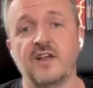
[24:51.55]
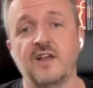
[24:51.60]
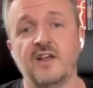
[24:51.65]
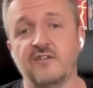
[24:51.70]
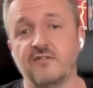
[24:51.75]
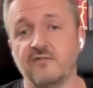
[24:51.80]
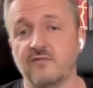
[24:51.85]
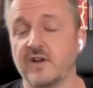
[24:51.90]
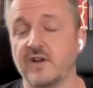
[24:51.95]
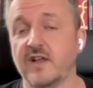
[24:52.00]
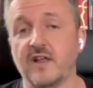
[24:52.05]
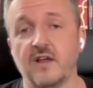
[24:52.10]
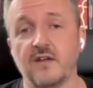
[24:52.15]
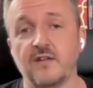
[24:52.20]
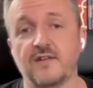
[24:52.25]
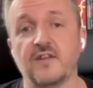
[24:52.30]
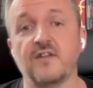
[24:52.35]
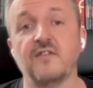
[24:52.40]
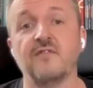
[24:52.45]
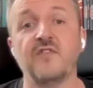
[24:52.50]
She really
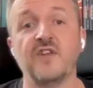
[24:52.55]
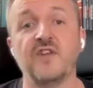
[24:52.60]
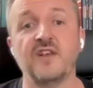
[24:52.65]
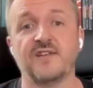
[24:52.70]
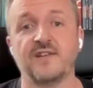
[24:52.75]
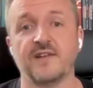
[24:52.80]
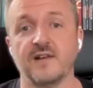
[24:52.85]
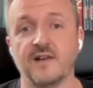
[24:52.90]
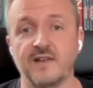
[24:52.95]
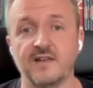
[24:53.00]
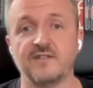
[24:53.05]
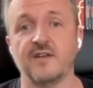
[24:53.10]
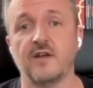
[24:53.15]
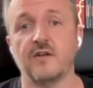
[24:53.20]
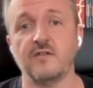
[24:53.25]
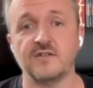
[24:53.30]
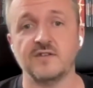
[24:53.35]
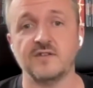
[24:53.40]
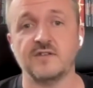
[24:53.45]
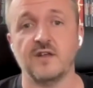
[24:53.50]
goes convincingly
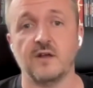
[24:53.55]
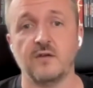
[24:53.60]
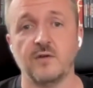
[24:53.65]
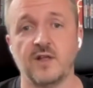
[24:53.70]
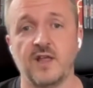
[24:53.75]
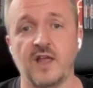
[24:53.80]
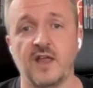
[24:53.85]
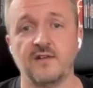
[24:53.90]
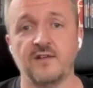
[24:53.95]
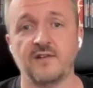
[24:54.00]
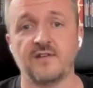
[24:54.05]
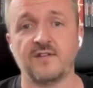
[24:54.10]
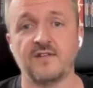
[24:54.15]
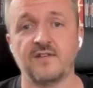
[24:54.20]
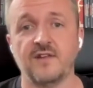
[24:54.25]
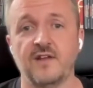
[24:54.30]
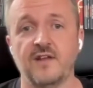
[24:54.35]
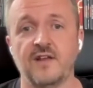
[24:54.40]
toe to toe against